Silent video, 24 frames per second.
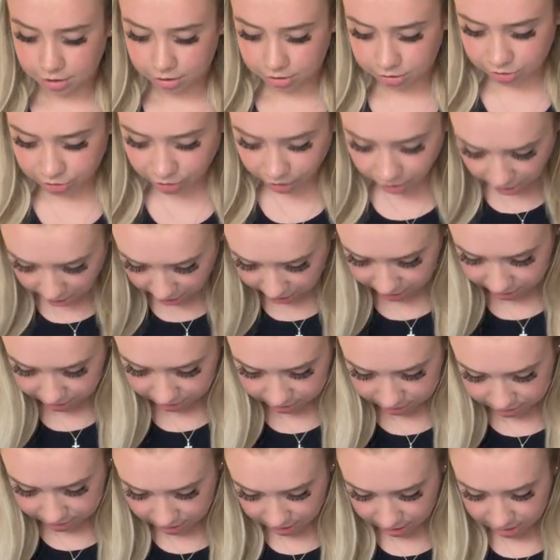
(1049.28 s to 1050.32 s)

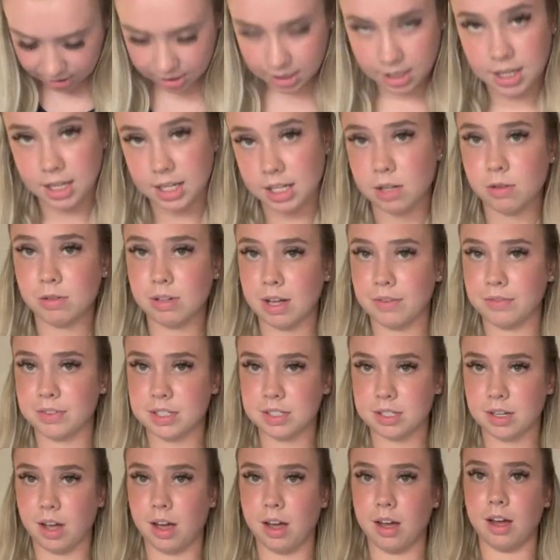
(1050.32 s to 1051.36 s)
tights, little leather
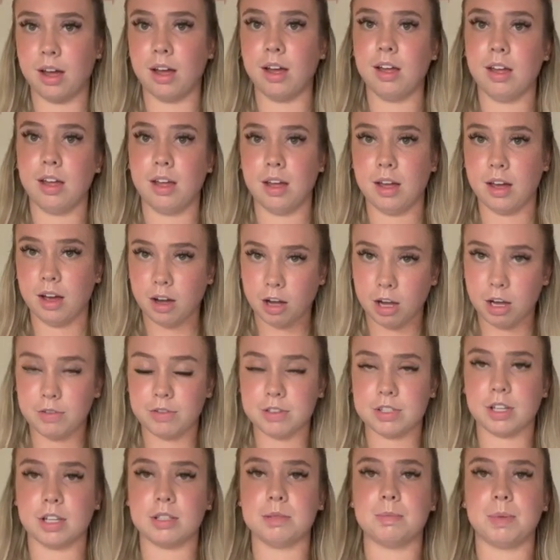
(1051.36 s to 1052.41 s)
skirt,
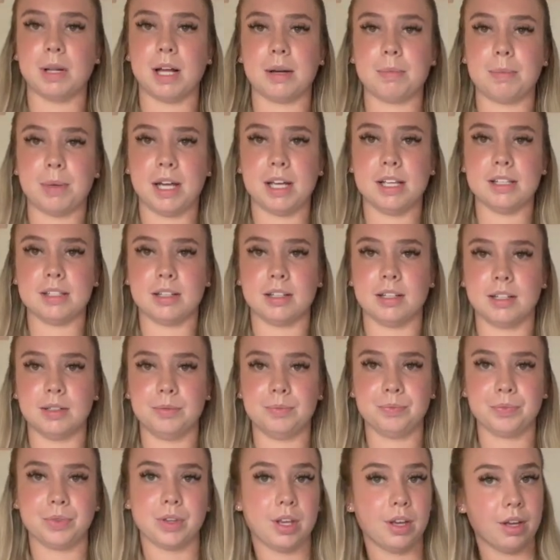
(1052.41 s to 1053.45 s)
oversized black blazer,
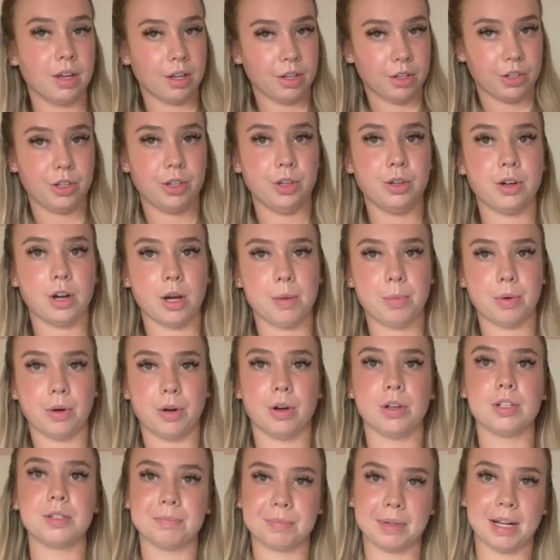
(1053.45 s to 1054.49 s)
Hugo
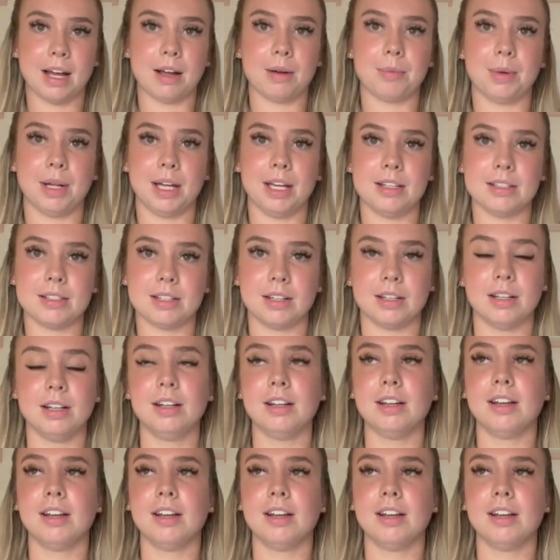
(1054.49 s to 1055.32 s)
Boss black blazer.